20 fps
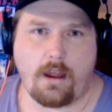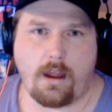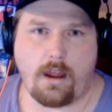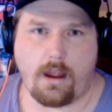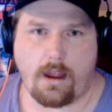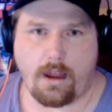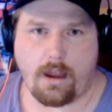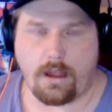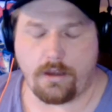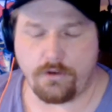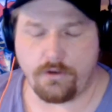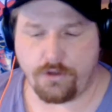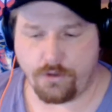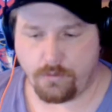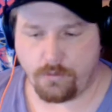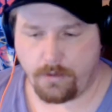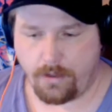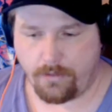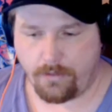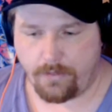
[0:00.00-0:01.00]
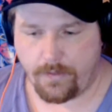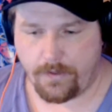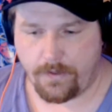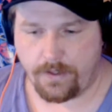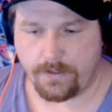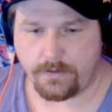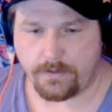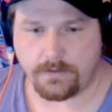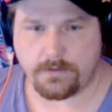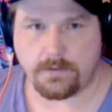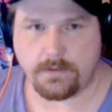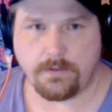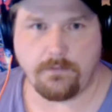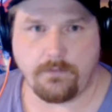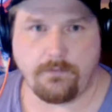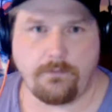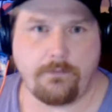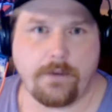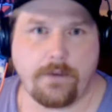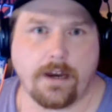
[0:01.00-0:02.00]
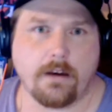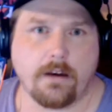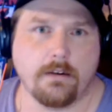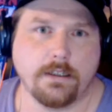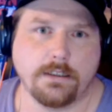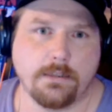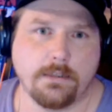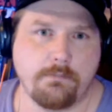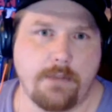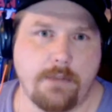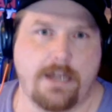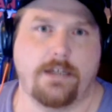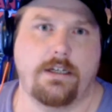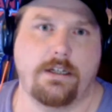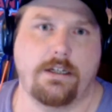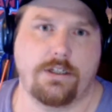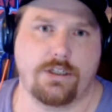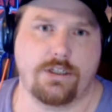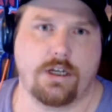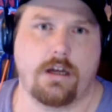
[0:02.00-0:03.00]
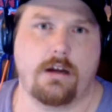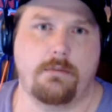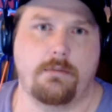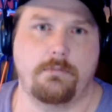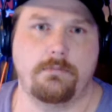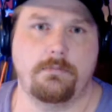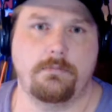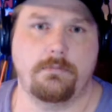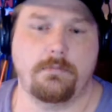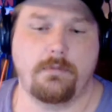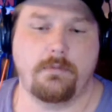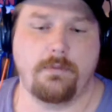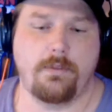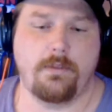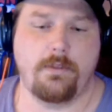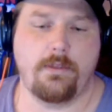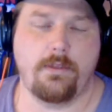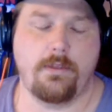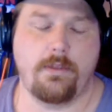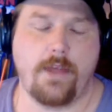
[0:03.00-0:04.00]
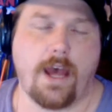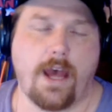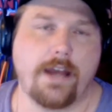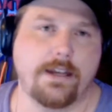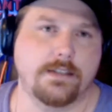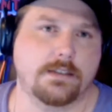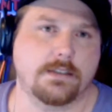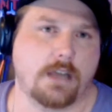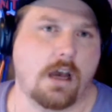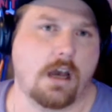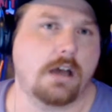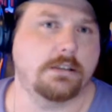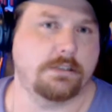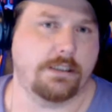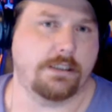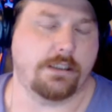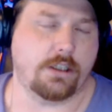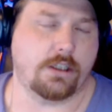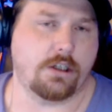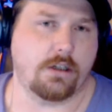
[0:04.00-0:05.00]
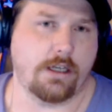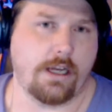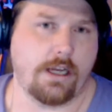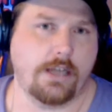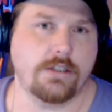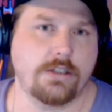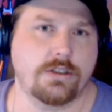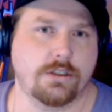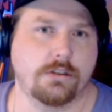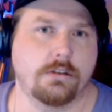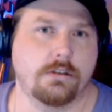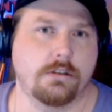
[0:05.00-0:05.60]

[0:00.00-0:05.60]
and doing this very demanding job that is content creation.